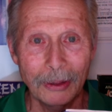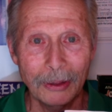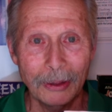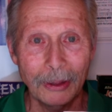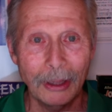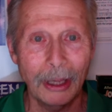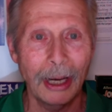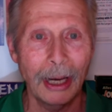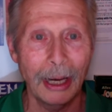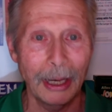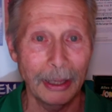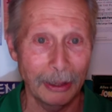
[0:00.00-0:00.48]

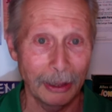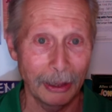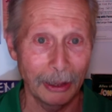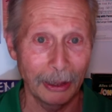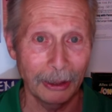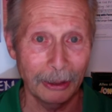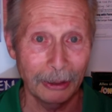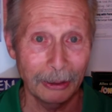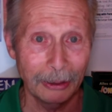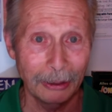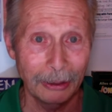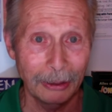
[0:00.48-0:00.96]
Hi
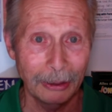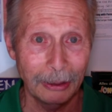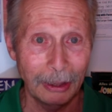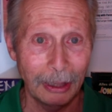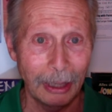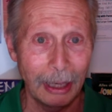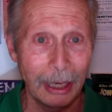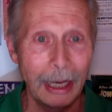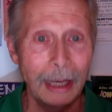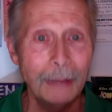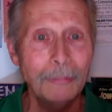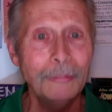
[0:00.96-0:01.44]
there.
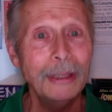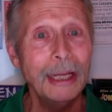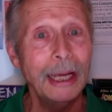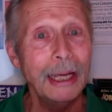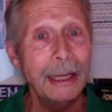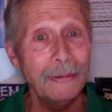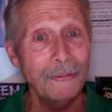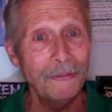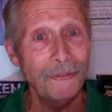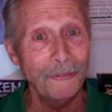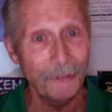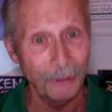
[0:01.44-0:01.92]
I'm
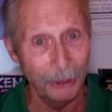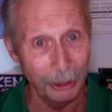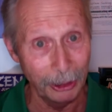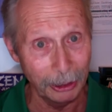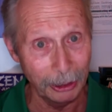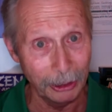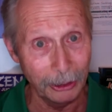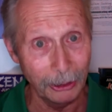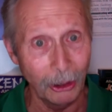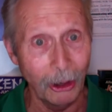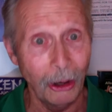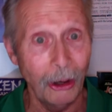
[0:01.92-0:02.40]
Dave
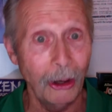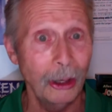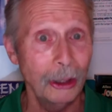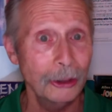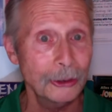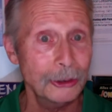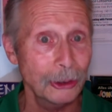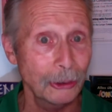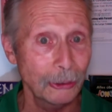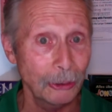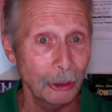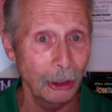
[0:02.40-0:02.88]
Finnegan,
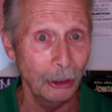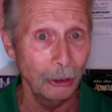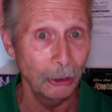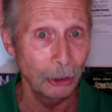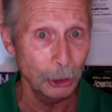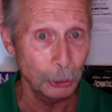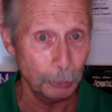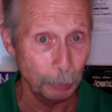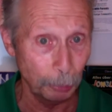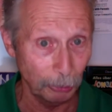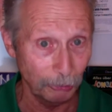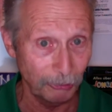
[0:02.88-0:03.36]
also known
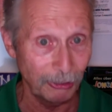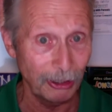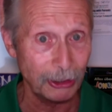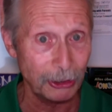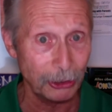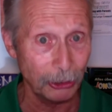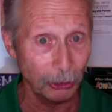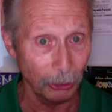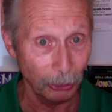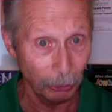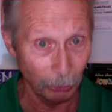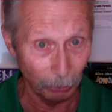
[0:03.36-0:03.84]
as
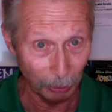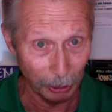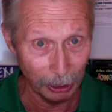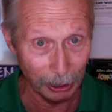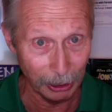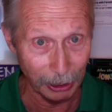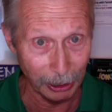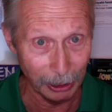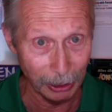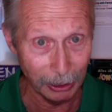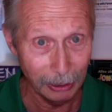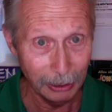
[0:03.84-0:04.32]
Professor
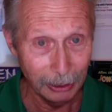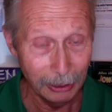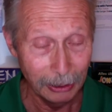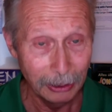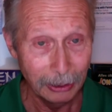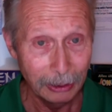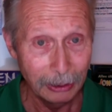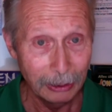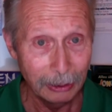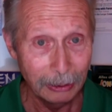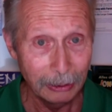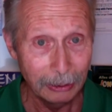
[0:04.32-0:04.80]
Green.
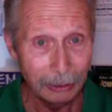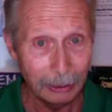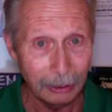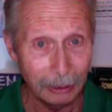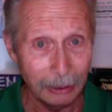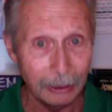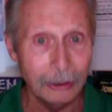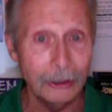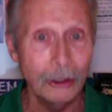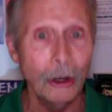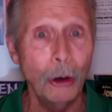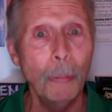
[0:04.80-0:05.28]

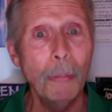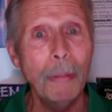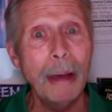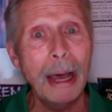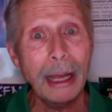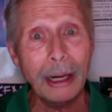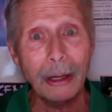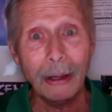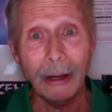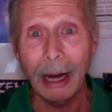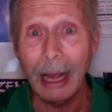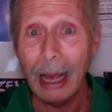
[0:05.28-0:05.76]
And no
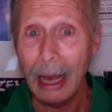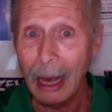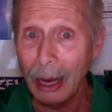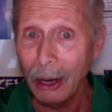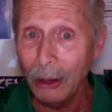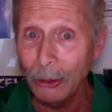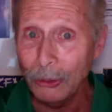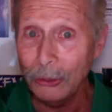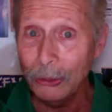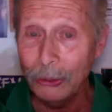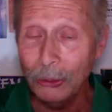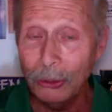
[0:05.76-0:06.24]
matter
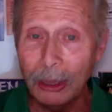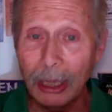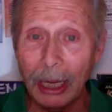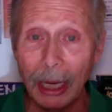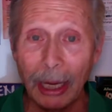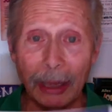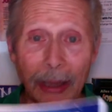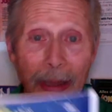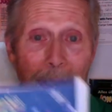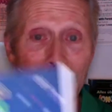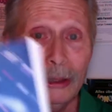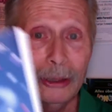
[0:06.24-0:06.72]
how you
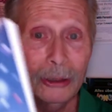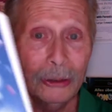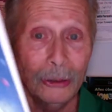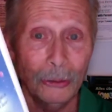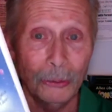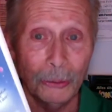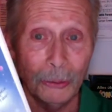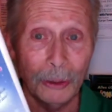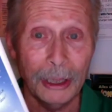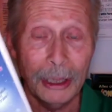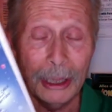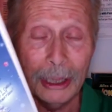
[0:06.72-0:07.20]
get
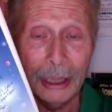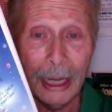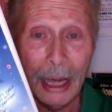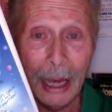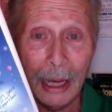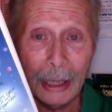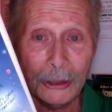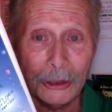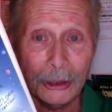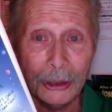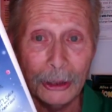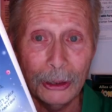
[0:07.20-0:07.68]
Green
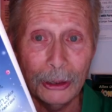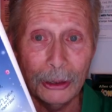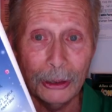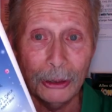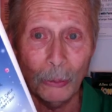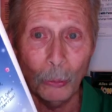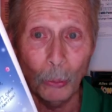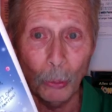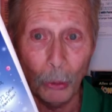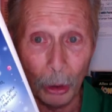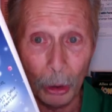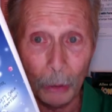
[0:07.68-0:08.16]

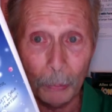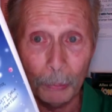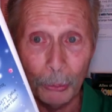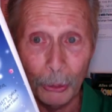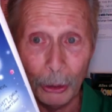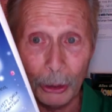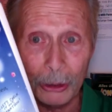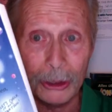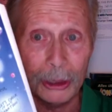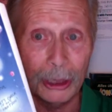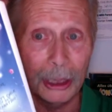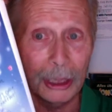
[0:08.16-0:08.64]
Actioneer
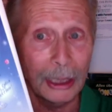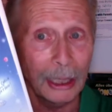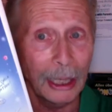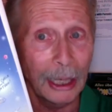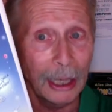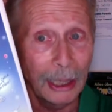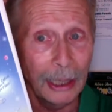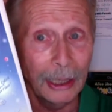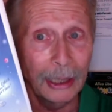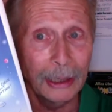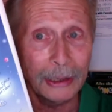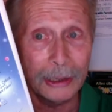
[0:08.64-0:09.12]
workbooks into the
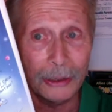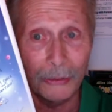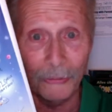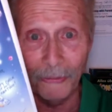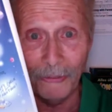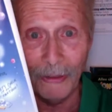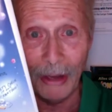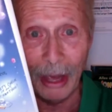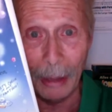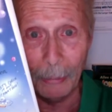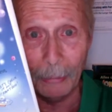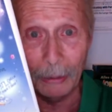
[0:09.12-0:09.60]
hands of
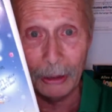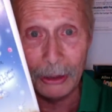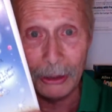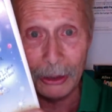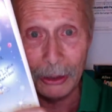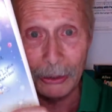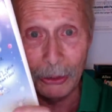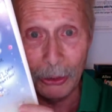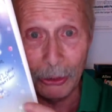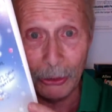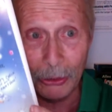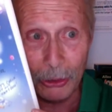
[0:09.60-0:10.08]
families
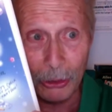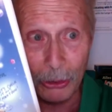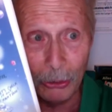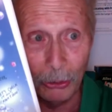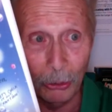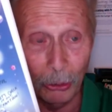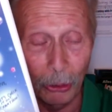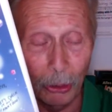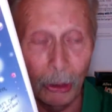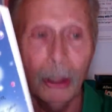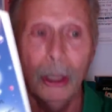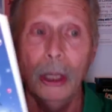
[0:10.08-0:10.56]
in your
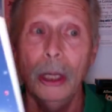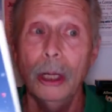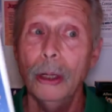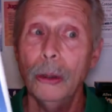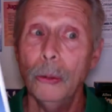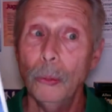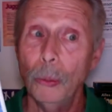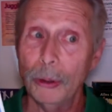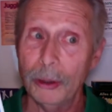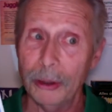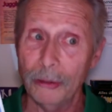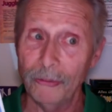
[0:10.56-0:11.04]
school
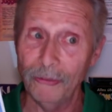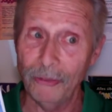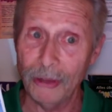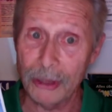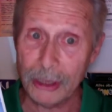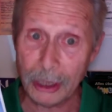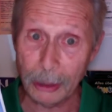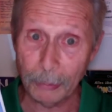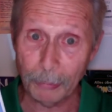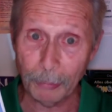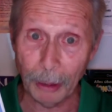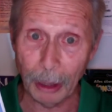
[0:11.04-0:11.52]
with a
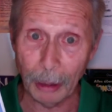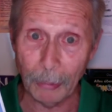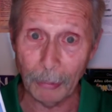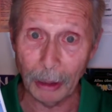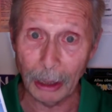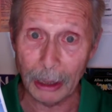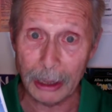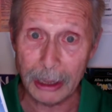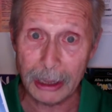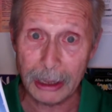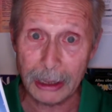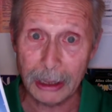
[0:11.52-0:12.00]
visit by
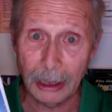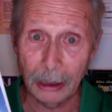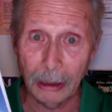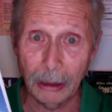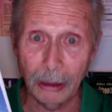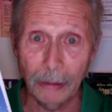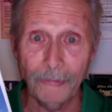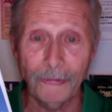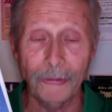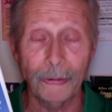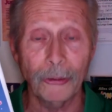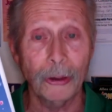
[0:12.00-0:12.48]

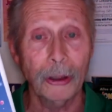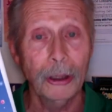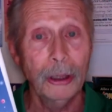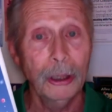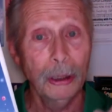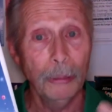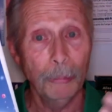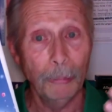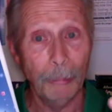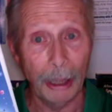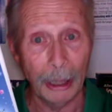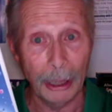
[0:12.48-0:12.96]
myself or
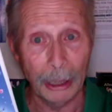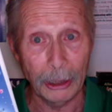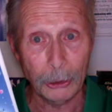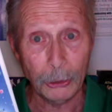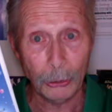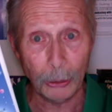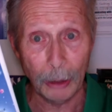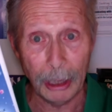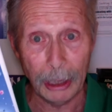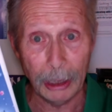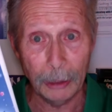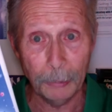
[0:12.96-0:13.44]
by a
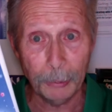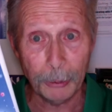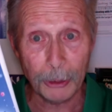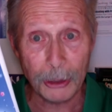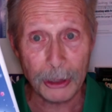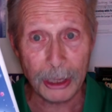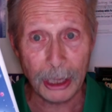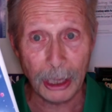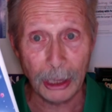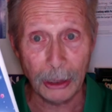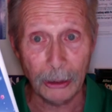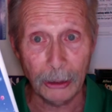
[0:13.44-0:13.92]
trained
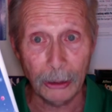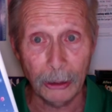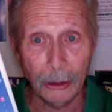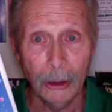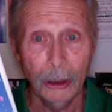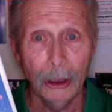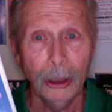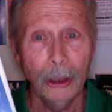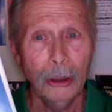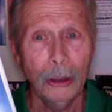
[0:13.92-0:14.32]
presenter